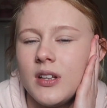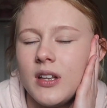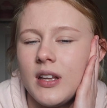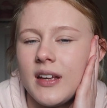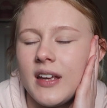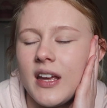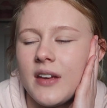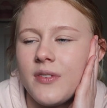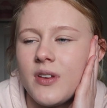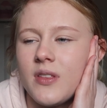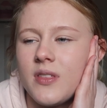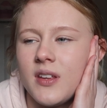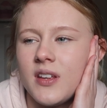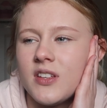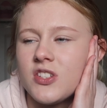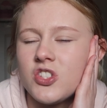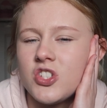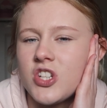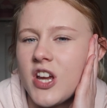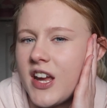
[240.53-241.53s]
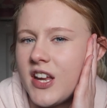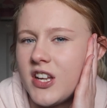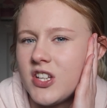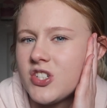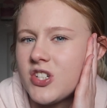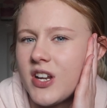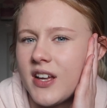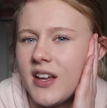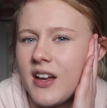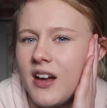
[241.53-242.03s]
Like everything has
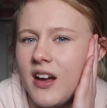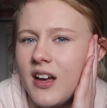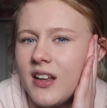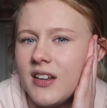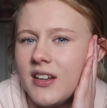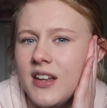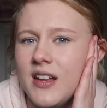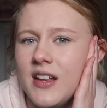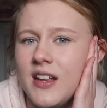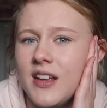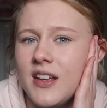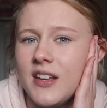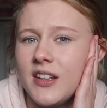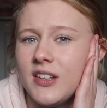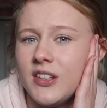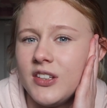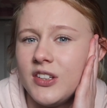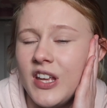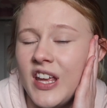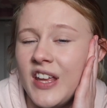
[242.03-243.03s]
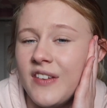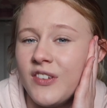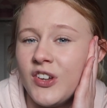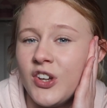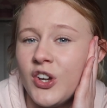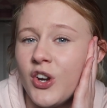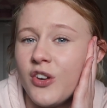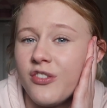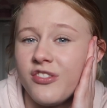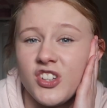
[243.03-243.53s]
changed. I can't
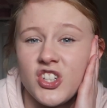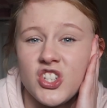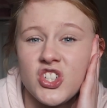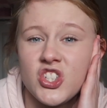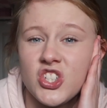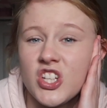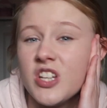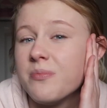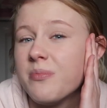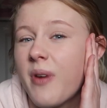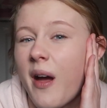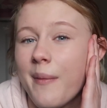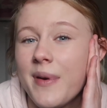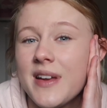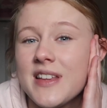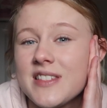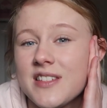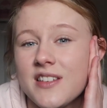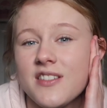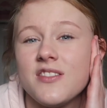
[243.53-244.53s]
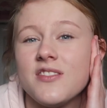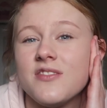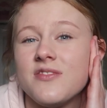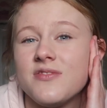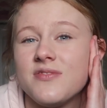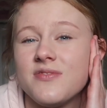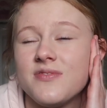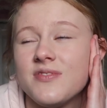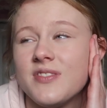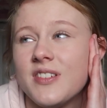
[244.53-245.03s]
even go for a shit by
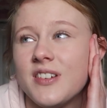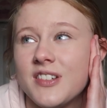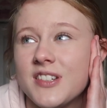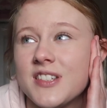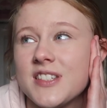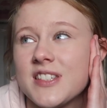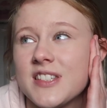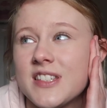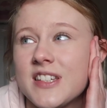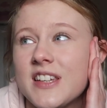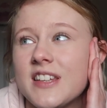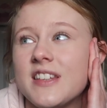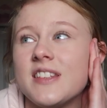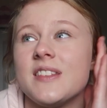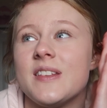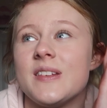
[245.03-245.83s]
myself, honestly.